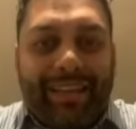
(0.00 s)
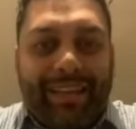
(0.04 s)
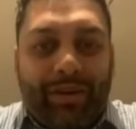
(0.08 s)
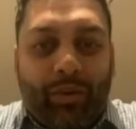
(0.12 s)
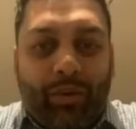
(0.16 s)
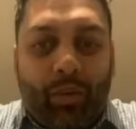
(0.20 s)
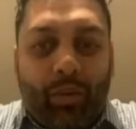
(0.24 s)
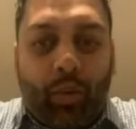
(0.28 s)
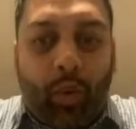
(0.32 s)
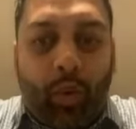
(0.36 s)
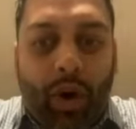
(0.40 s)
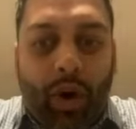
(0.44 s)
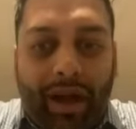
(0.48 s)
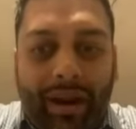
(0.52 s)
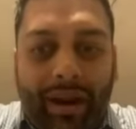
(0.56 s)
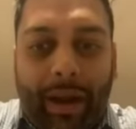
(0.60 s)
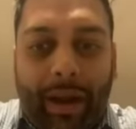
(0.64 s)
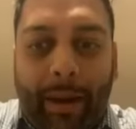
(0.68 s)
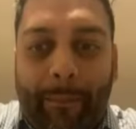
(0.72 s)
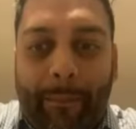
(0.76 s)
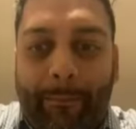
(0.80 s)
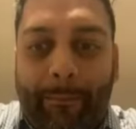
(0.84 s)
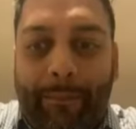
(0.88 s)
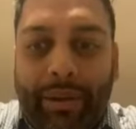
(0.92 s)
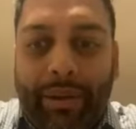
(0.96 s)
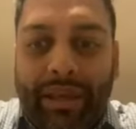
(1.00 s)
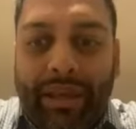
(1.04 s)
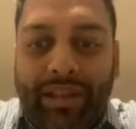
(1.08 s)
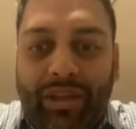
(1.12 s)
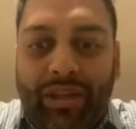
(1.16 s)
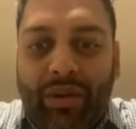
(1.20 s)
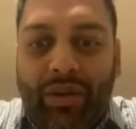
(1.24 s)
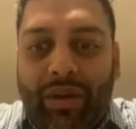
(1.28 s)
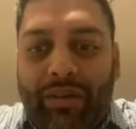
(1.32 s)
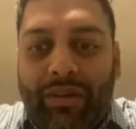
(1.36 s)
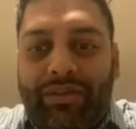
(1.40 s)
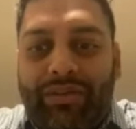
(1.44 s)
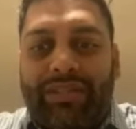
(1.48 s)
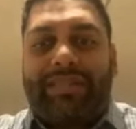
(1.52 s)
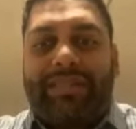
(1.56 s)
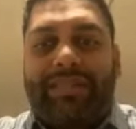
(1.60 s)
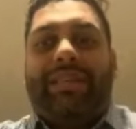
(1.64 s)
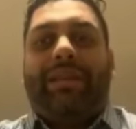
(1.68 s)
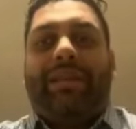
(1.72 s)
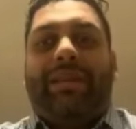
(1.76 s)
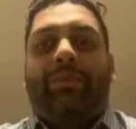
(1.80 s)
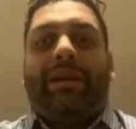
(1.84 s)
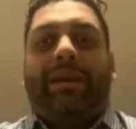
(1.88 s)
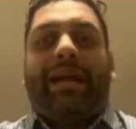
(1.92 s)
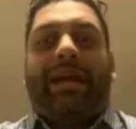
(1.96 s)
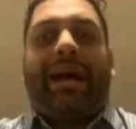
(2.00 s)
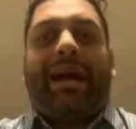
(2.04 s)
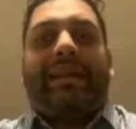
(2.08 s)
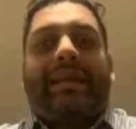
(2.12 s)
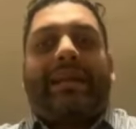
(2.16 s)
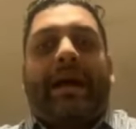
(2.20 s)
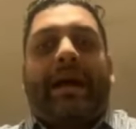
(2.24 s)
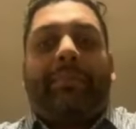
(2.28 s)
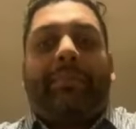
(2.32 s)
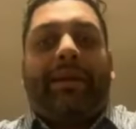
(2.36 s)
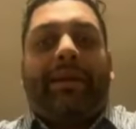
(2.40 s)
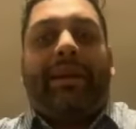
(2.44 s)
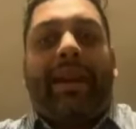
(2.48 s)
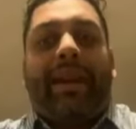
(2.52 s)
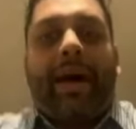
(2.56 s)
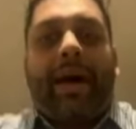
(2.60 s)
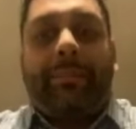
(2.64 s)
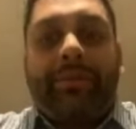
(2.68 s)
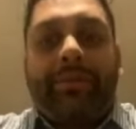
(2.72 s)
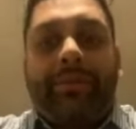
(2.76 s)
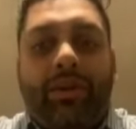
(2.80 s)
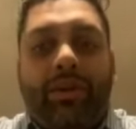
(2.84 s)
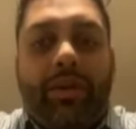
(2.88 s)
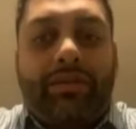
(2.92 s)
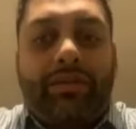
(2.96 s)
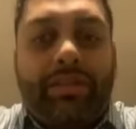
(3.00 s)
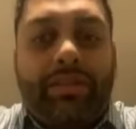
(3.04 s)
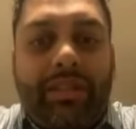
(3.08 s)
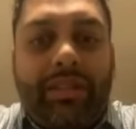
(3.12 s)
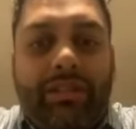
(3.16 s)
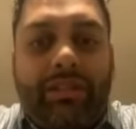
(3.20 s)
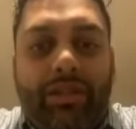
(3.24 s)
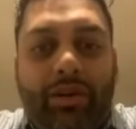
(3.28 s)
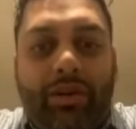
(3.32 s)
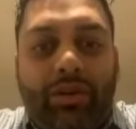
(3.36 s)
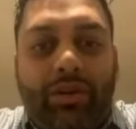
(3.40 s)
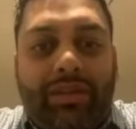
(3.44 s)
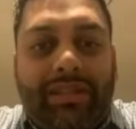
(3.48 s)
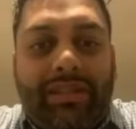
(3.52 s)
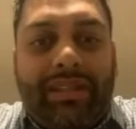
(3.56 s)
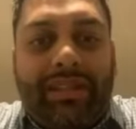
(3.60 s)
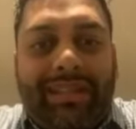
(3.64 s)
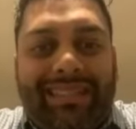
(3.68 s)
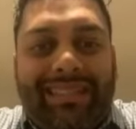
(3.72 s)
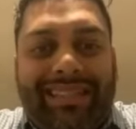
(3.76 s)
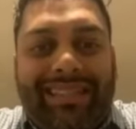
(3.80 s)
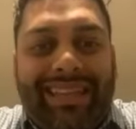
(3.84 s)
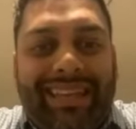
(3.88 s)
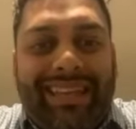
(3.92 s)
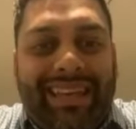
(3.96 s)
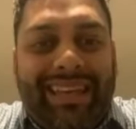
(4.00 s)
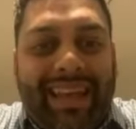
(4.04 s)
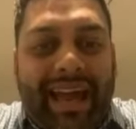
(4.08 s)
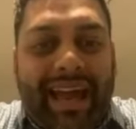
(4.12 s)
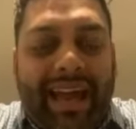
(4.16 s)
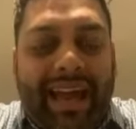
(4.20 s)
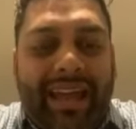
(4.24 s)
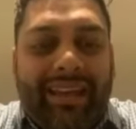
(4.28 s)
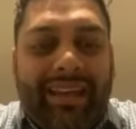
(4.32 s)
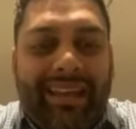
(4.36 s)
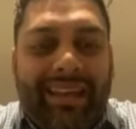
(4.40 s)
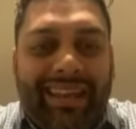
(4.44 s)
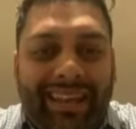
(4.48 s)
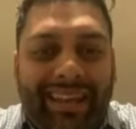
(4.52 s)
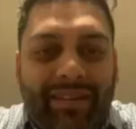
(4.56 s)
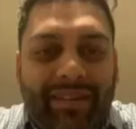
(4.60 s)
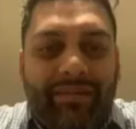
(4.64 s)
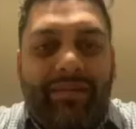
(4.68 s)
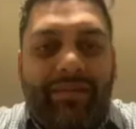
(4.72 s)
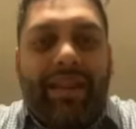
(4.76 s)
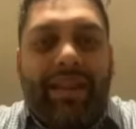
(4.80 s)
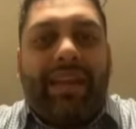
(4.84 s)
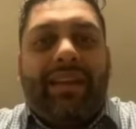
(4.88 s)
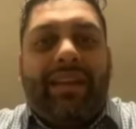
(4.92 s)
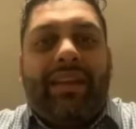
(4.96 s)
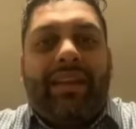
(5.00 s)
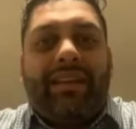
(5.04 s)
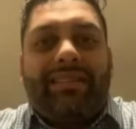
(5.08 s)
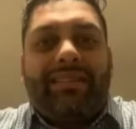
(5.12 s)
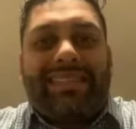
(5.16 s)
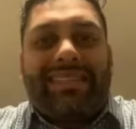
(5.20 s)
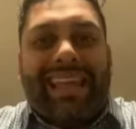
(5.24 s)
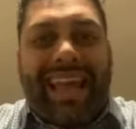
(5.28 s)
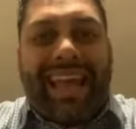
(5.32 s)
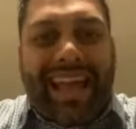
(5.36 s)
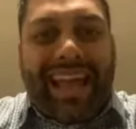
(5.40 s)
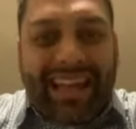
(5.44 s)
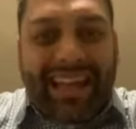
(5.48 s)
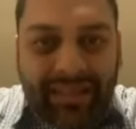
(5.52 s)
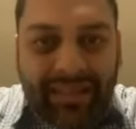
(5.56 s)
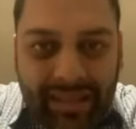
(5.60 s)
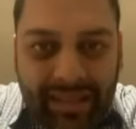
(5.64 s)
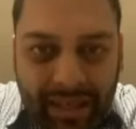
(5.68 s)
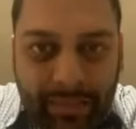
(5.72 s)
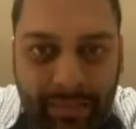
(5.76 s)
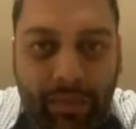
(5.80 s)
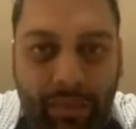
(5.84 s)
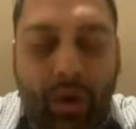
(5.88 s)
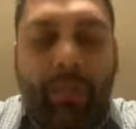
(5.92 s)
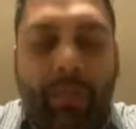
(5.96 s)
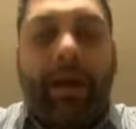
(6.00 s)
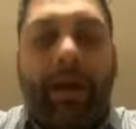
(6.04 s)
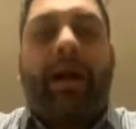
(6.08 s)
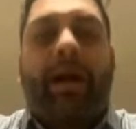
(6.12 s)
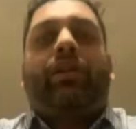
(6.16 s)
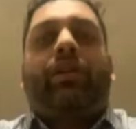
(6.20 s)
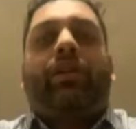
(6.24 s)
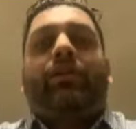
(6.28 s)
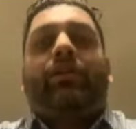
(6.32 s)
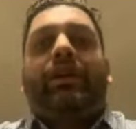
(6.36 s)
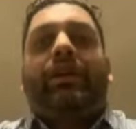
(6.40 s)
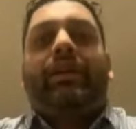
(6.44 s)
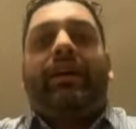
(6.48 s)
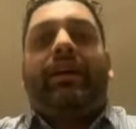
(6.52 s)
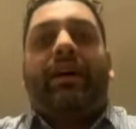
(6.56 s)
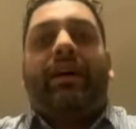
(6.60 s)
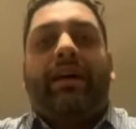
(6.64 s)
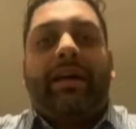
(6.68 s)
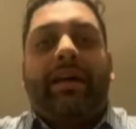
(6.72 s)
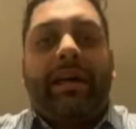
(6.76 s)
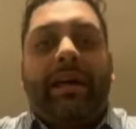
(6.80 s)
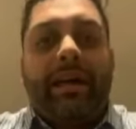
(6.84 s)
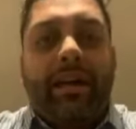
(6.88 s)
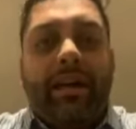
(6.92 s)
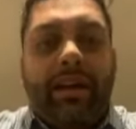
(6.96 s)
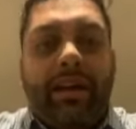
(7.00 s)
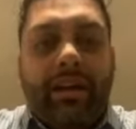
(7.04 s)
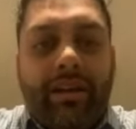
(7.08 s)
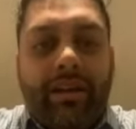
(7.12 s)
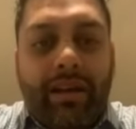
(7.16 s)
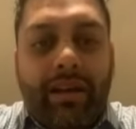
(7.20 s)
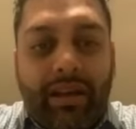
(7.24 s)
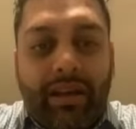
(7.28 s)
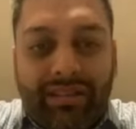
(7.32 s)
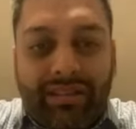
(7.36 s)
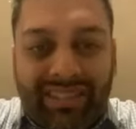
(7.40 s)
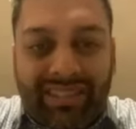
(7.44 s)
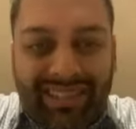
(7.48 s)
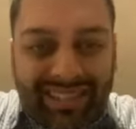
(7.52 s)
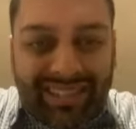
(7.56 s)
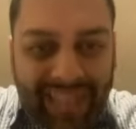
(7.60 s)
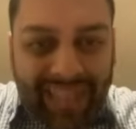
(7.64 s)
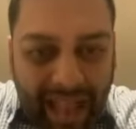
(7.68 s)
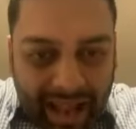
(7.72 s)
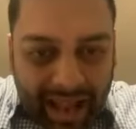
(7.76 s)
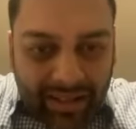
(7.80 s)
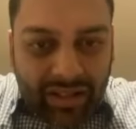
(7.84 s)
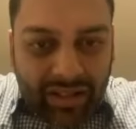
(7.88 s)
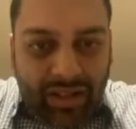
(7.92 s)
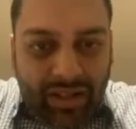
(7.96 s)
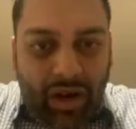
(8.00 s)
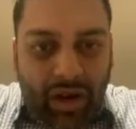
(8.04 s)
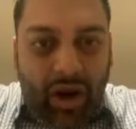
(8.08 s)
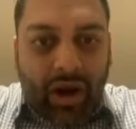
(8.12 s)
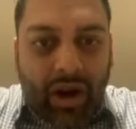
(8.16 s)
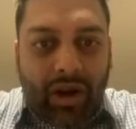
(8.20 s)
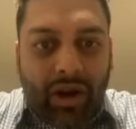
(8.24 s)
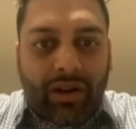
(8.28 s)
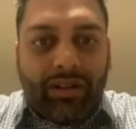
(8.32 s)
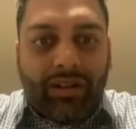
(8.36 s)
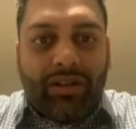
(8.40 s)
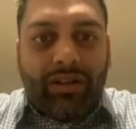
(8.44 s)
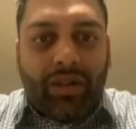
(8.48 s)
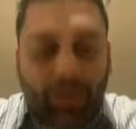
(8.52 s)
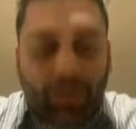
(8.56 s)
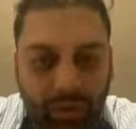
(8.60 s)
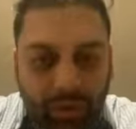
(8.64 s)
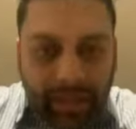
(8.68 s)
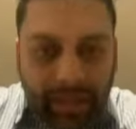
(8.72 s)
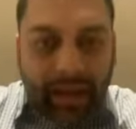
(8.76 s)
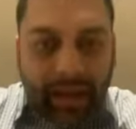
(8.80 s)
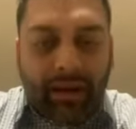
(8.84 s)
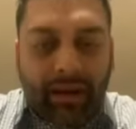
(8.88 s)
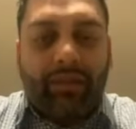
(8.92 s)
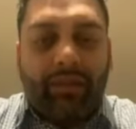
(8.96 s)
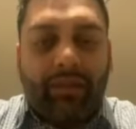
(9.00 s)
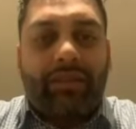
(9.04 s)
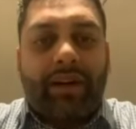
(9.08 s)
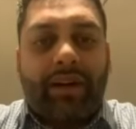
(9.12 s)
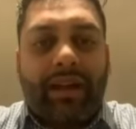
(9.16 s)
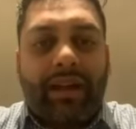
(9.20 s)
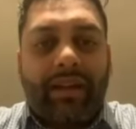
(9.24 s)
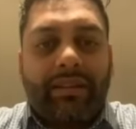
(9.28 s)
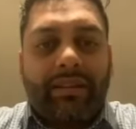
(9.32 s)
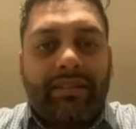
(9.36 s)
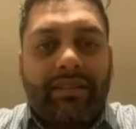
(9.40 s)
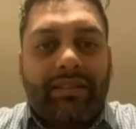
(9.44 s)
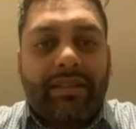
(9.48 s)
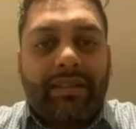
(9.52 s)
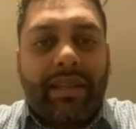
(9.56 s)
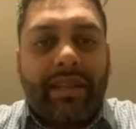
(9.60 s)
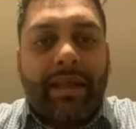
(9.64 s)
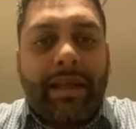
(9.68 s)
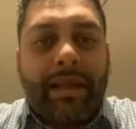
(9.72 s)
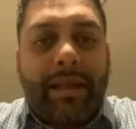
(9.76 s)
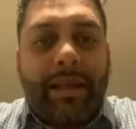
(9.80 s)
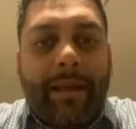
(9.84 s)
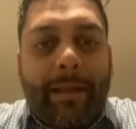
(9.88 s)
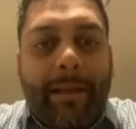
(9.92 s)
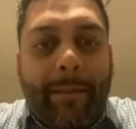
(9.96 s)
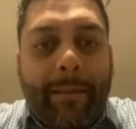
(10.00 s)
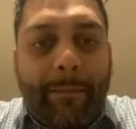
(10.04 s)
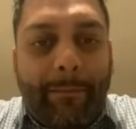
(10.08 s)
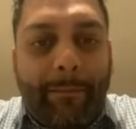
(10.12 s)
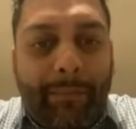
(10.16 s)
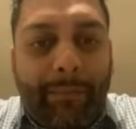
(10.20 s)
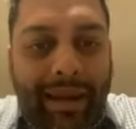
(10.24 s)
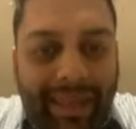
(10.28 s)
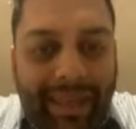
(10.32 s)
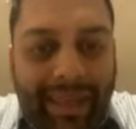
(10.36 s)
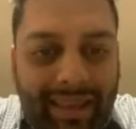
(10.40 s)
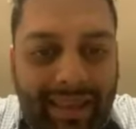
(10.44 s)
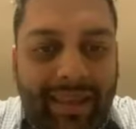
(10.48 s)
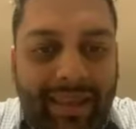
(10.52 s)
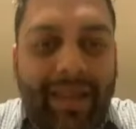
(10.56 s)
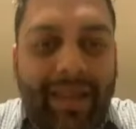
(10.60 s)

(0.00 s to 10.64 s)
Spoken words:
What a big UFC we got coming up. UFC 269 in Vegas at T-Mobile Arena. A stacked card, 2 title fights. Mike,